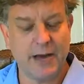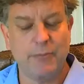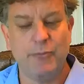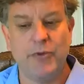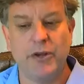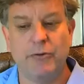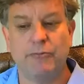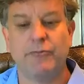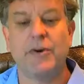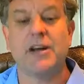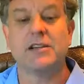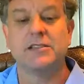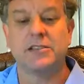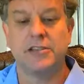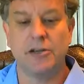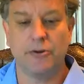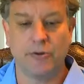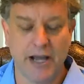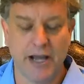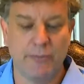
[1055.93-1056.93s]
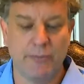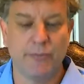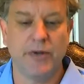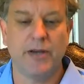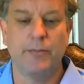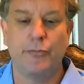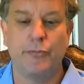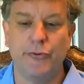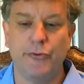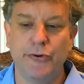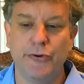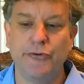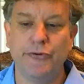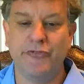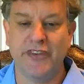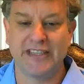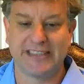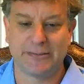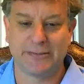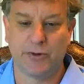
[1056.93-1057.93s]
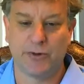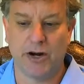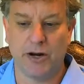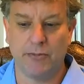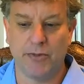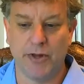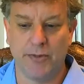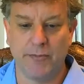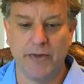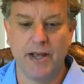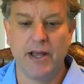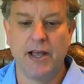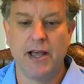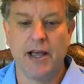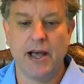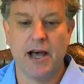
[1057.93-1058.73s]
can we rescue, can we improve this problem